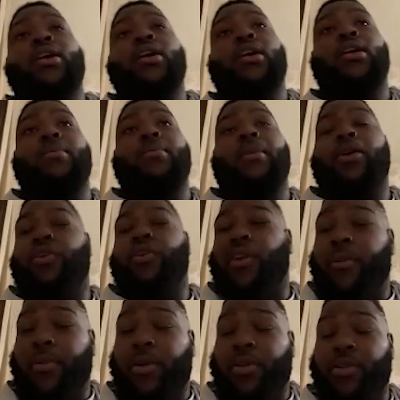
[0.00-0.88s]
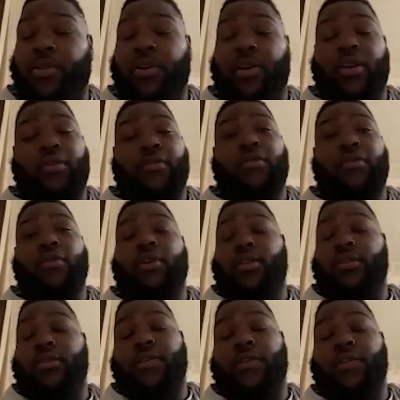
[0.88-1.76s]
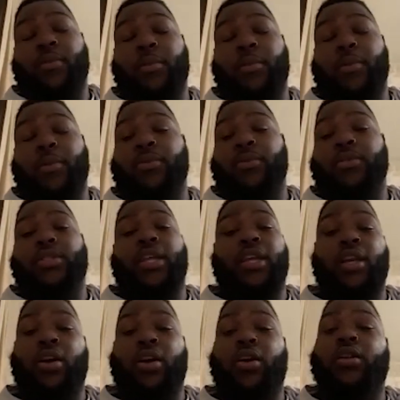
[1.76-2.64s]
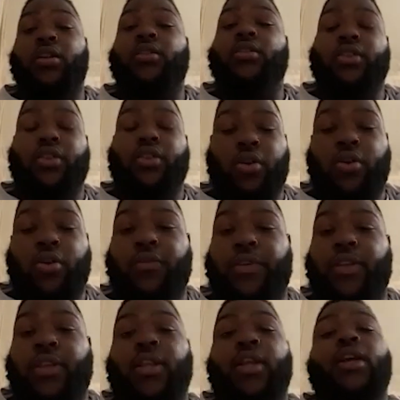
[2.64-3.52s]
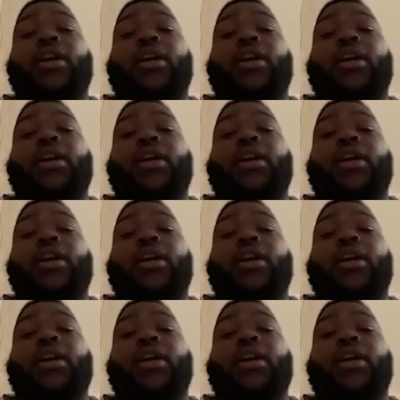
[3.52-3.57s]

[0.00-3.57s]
My grandmother and a few other family members, they caught the COVID.